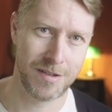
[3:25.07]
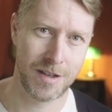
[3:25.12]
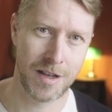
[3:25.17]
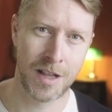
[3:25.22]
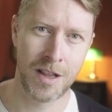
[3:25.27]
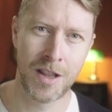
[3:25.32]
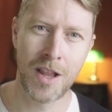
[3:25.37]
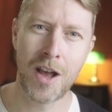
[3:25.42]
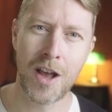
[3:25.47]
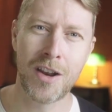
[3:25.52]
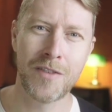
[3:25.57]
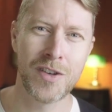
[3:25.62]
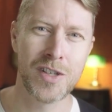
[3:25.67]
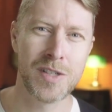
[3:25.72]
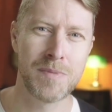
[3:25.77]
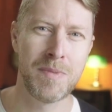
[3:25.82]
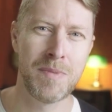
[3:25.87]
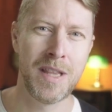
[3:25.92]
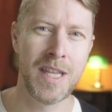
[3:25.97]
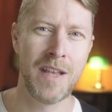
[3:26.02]
A lot of us
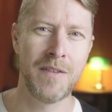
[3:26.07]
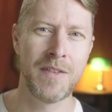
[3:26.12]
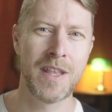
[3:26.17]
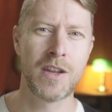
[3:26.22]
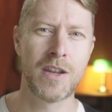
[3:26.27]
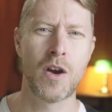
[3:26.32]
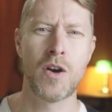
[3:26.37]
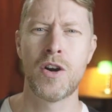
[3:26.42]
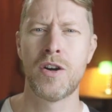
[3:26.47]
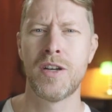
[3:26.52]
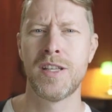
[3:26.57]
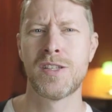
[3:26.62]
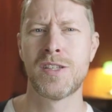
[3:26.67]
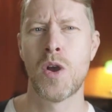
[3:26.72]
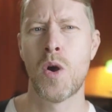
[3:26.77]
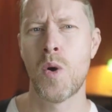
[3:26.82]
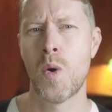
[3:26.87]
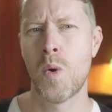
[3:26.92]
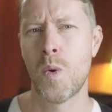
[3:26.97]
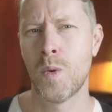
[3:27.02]
believe that art is
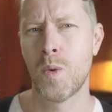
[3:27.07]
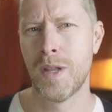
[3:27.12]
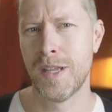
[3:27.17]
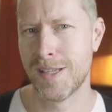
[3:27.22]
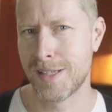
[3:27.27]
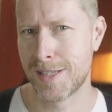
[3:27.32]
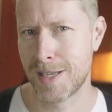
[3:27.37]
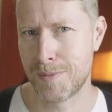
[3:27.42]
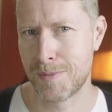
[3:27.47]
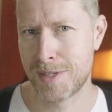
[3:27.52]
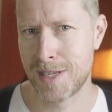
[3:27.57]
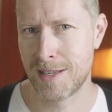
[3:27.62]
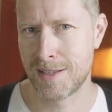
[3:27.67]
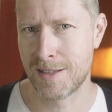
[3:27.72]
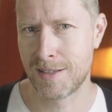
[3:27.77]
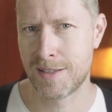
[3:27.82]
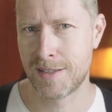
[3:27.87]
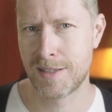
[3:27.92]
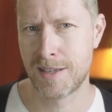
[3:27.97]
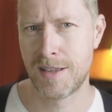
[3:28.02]
holy in some
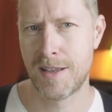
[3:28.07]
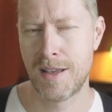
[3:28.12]
sense.